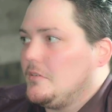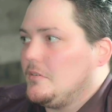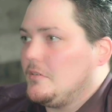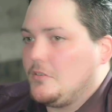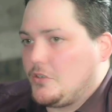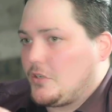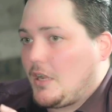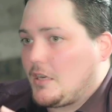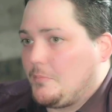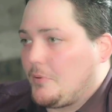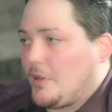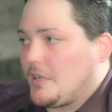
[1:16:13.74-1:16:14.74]
You just got to
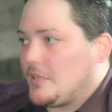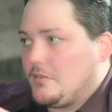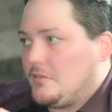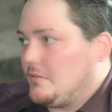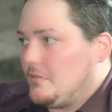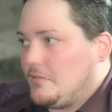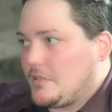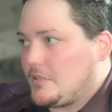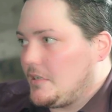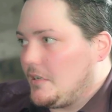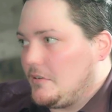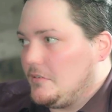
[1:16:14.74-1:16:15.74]
compress it. That's
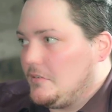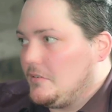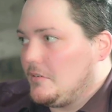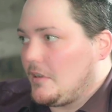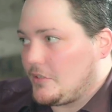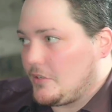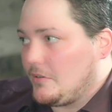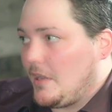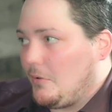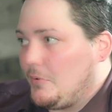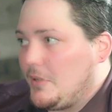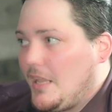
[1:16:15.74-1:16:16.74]
it. And so
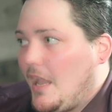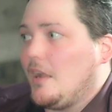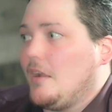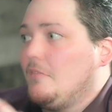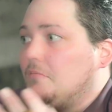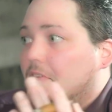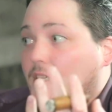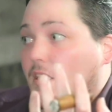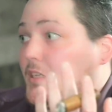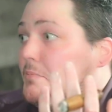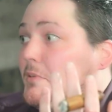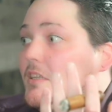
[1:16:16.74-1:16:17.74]
now we have
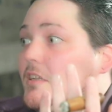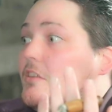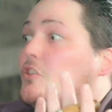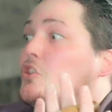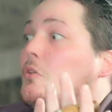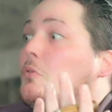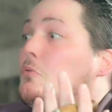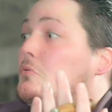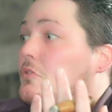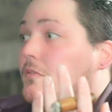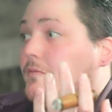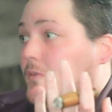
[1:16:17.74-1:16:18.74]
6 million
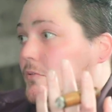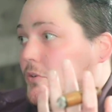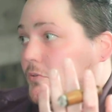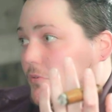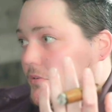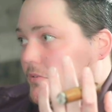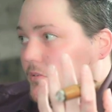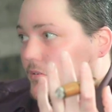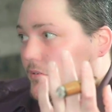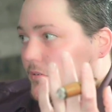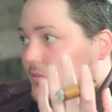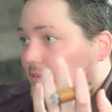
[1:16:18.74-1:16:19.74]
stones of rose quartz,
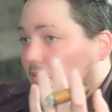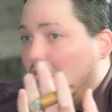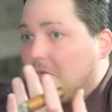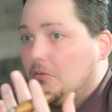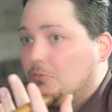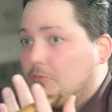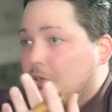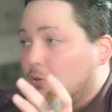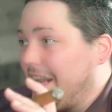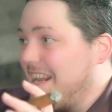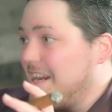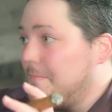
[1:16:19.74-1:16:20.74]
which are
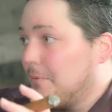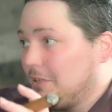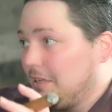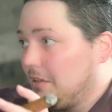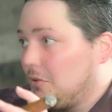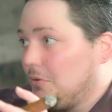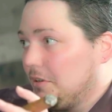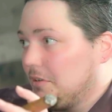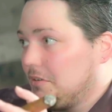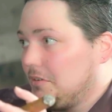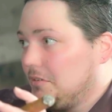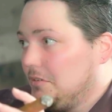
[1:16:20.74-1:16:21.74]
80%
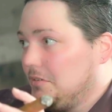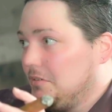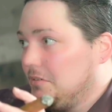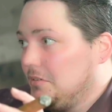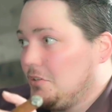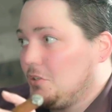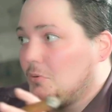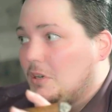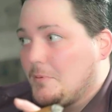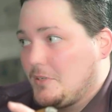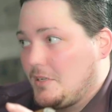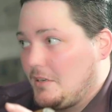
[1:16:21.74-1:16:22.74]
quartz,
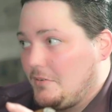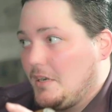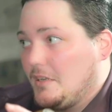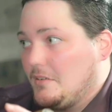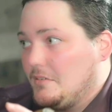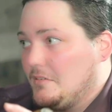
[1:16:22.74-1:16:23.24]
20% granite.